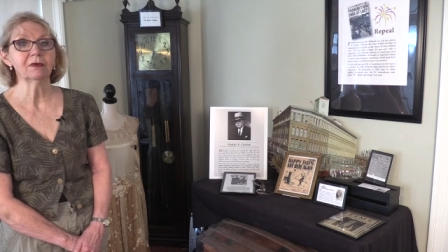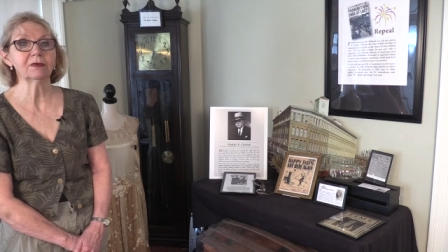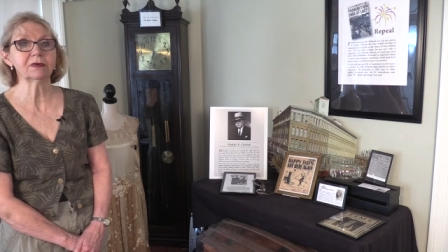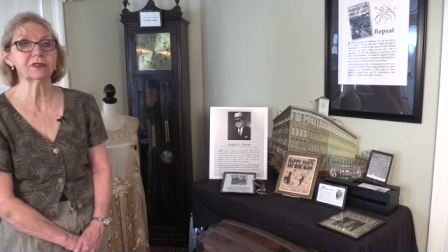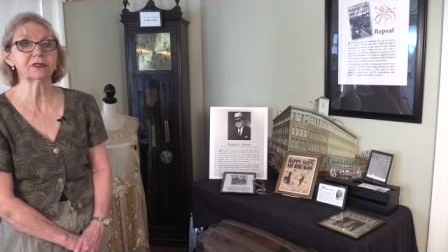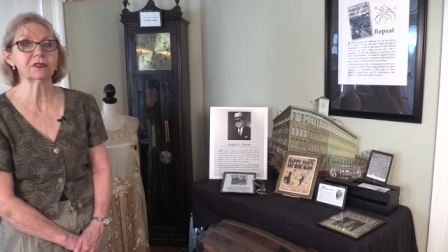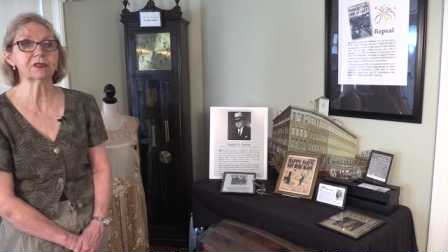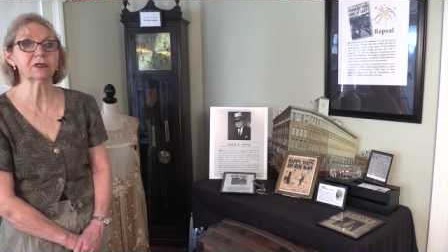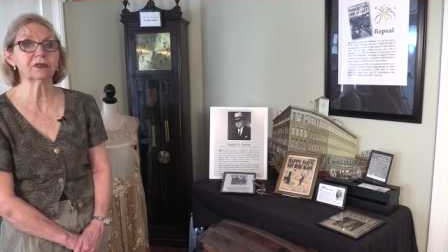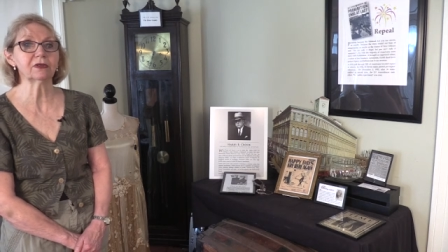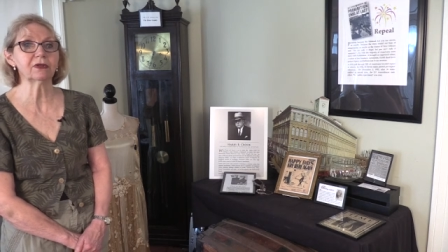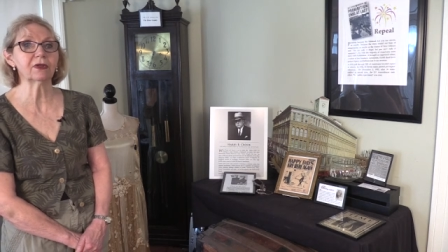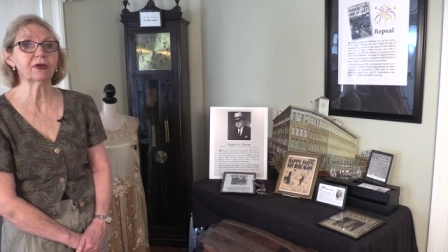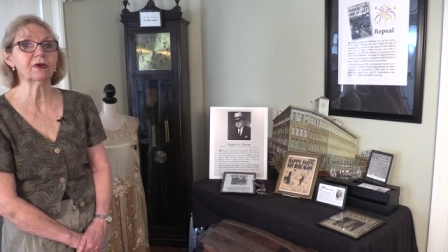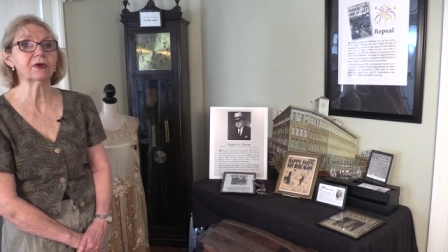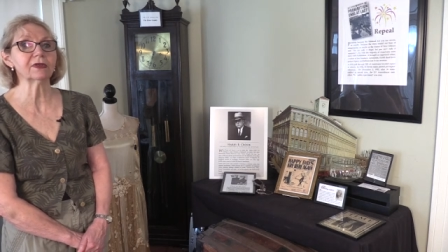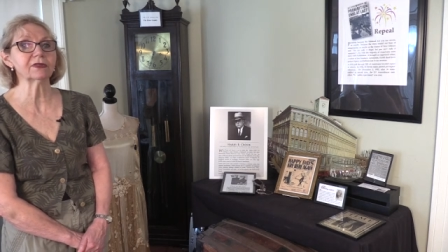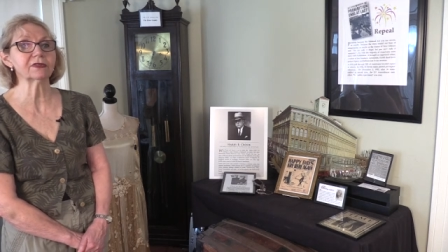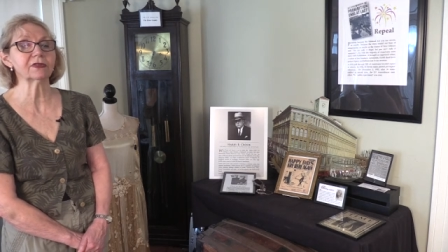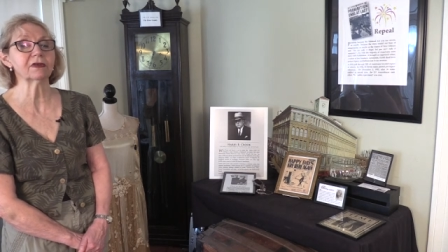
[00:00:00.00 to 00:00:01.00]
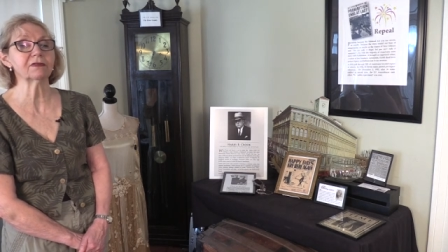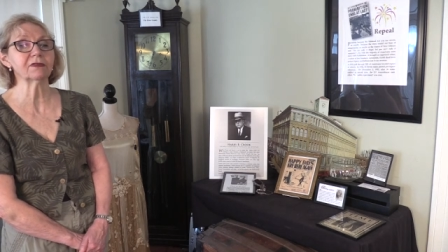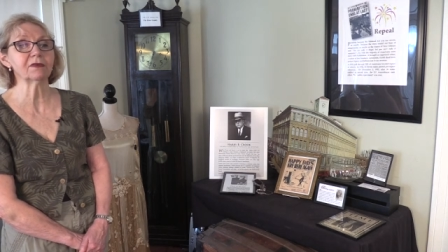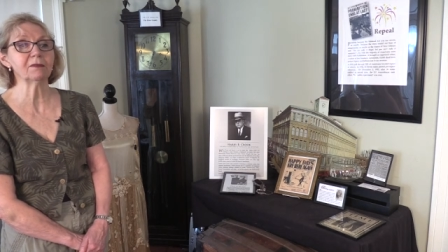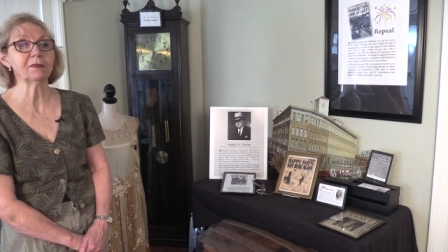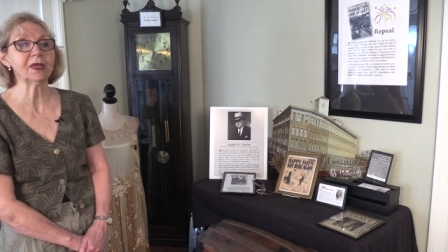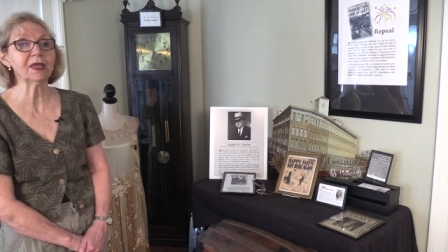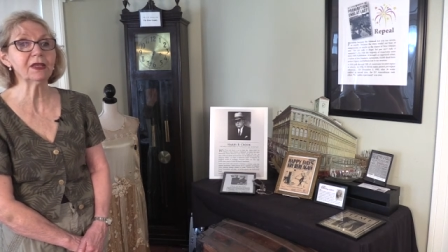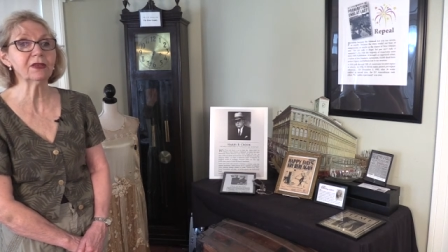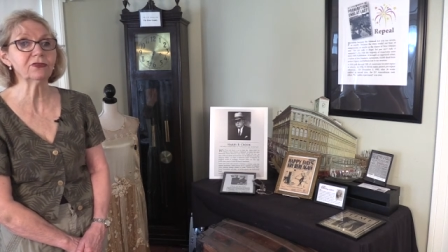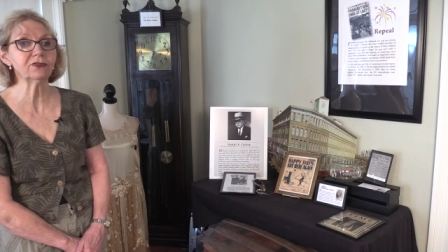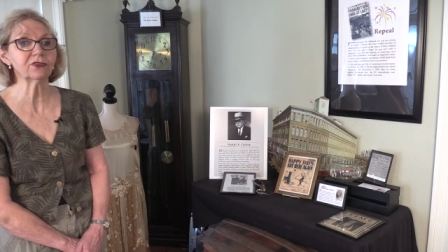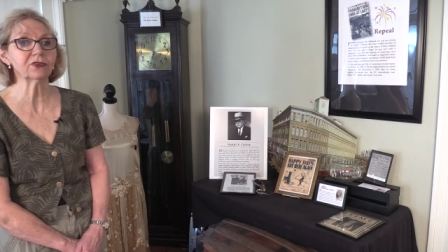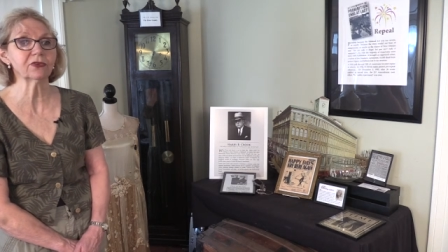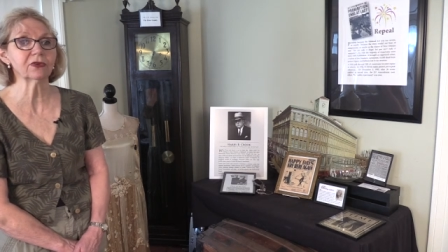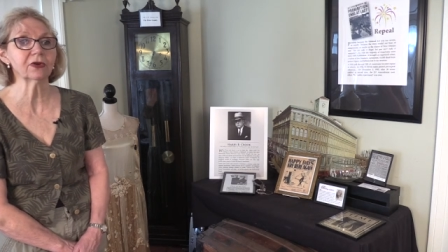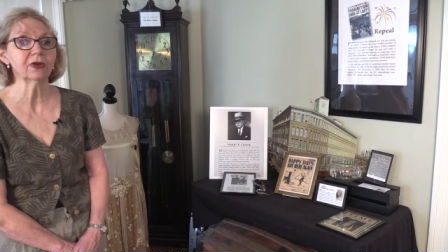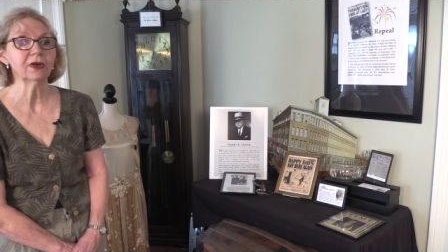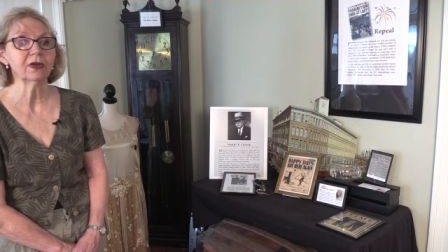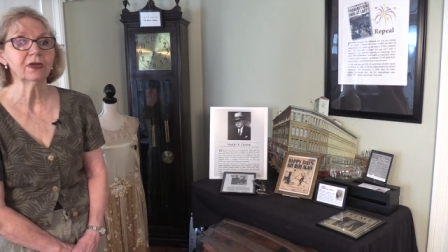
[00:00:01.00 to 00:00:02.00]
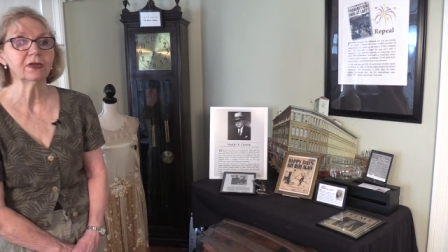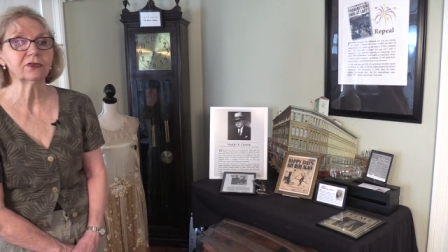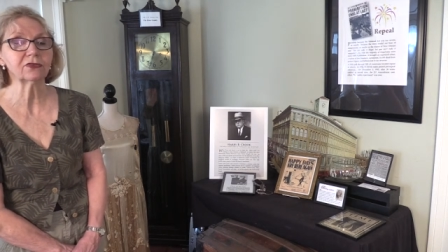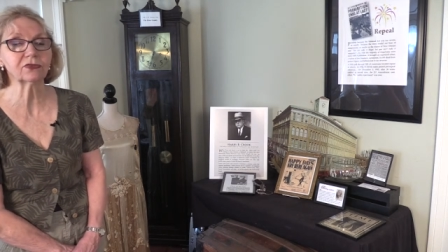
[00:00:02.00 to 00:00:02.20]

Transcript: was the loss of a major